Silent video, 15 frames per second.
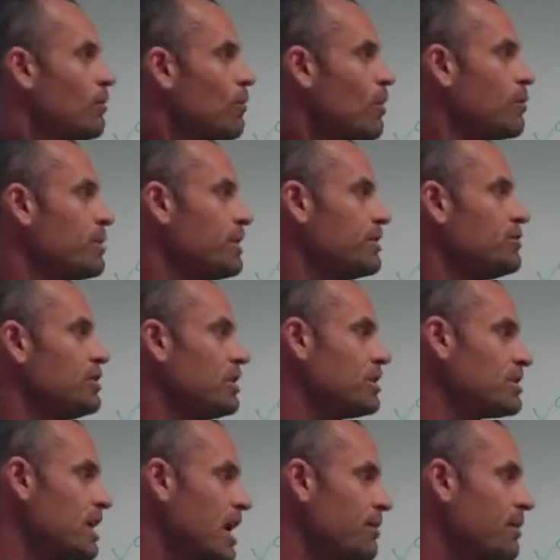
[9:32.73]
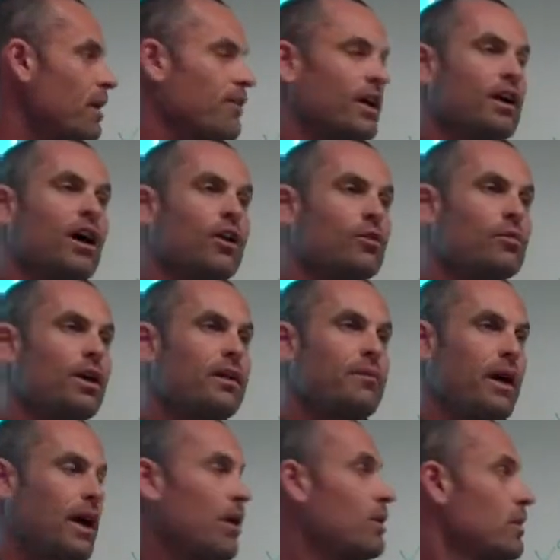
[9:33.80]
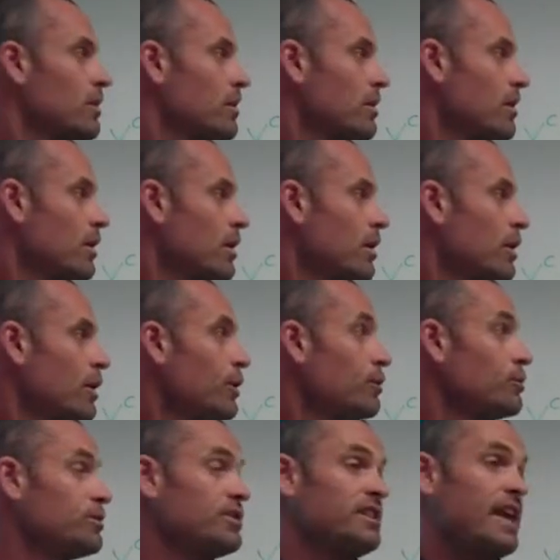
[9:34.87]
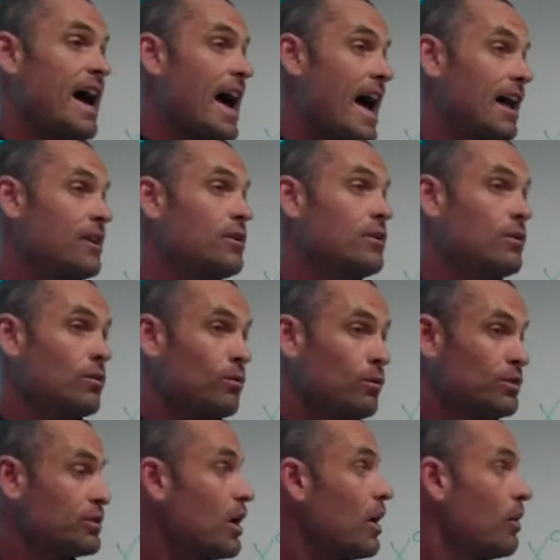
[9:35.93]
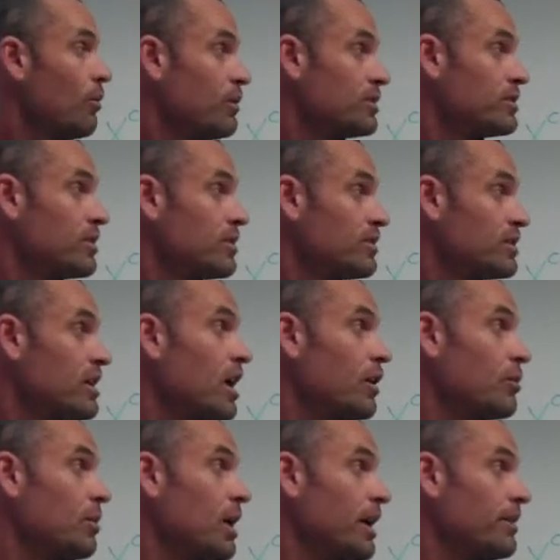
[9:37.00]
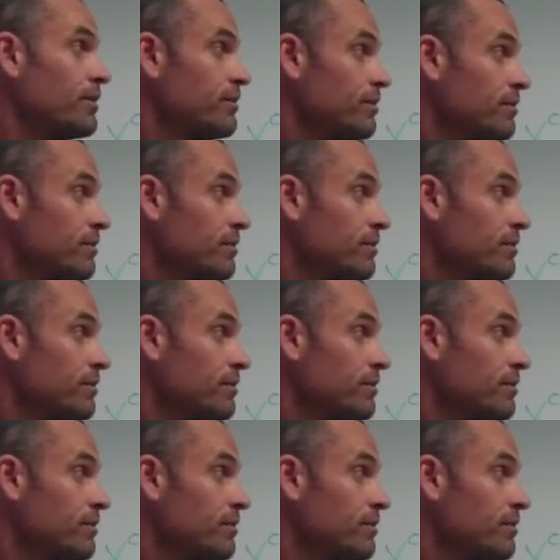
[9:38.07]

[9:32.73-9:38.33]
What would be the genotype of a colorblind male whose dad was colorblind?